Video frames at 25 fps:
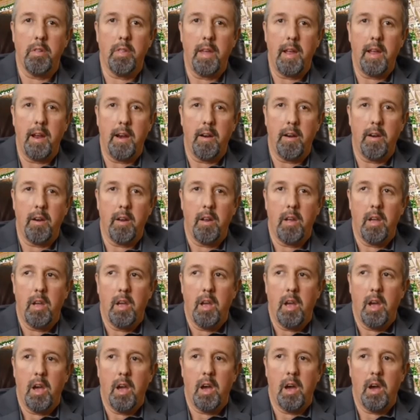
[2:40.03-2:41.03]
to there
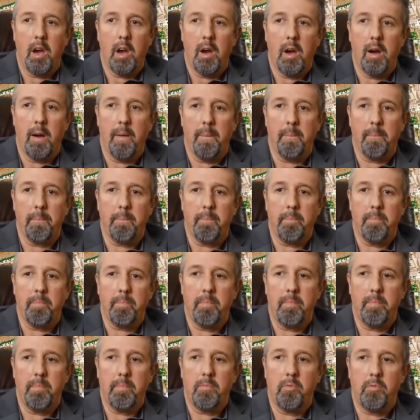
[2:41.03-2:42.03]

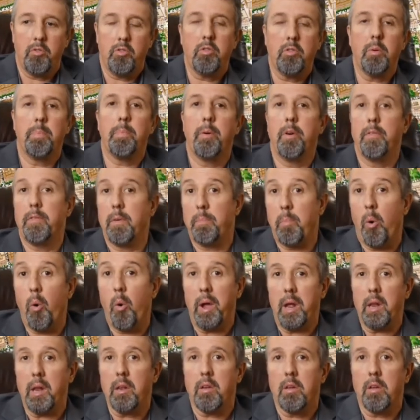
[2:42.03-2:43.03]
to prove a
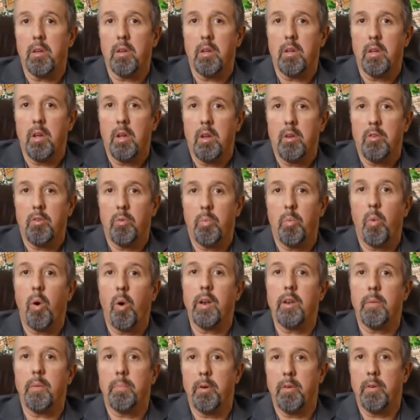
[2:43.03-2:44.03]
point.
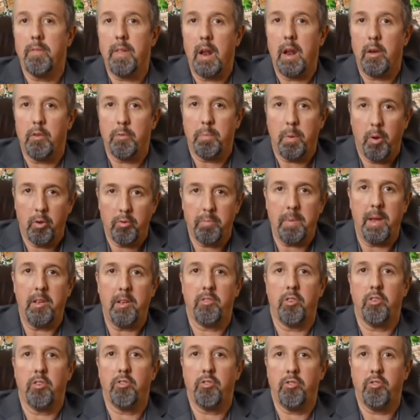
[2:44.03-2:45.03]
One, to prove that I was
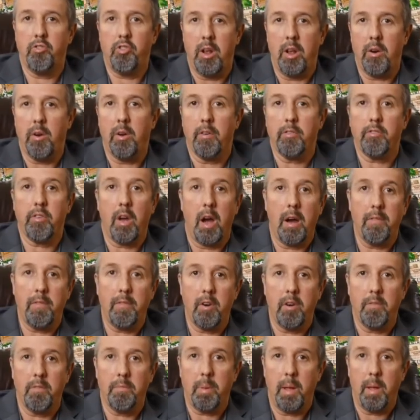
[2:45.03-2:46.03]
Postmaster General
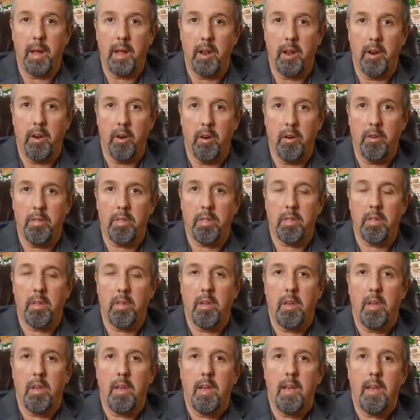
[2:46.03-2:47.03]
Sovereign of planet Earth,
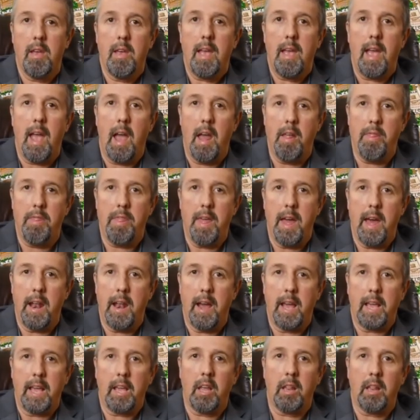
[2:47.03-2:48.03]
and that
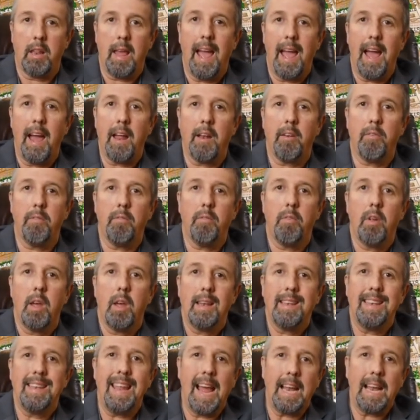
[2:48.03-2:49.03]
I had
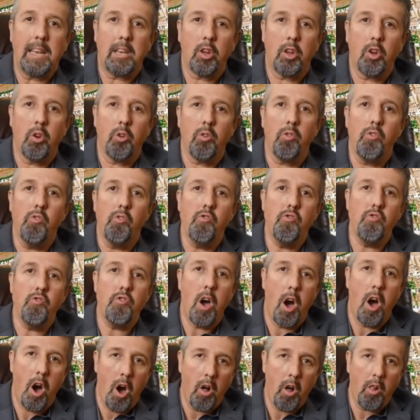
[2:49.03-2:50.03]
tactical
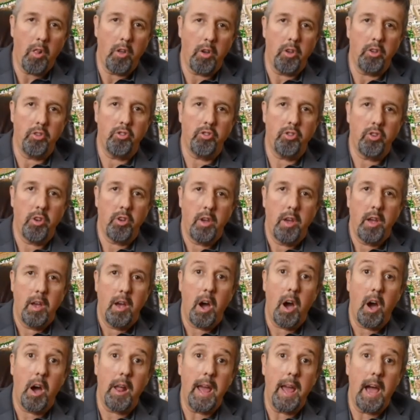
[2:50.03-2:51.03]
knowledge
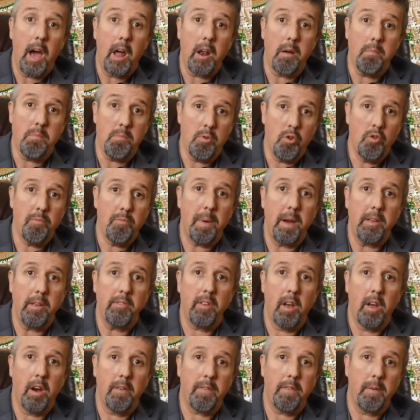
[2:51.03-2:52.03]
on how to move
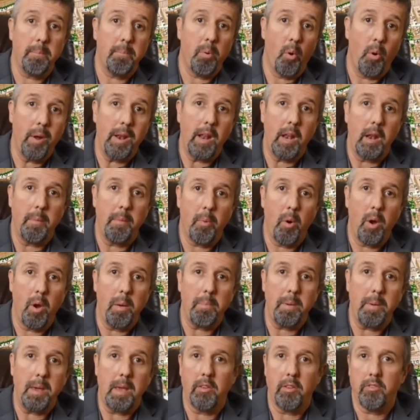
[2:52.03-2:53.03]
myself from point A to
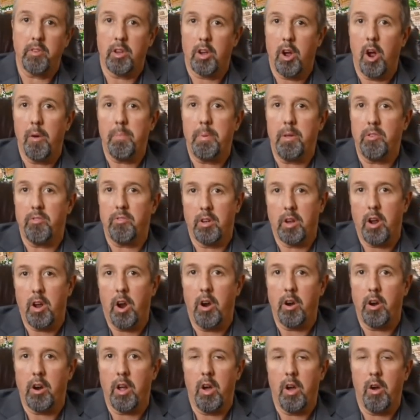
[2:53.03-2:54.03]
point B as a piece of
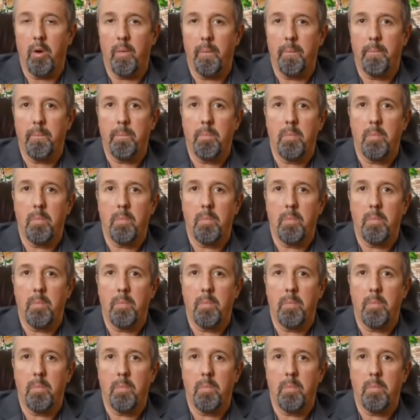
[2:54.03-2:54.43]
cargo.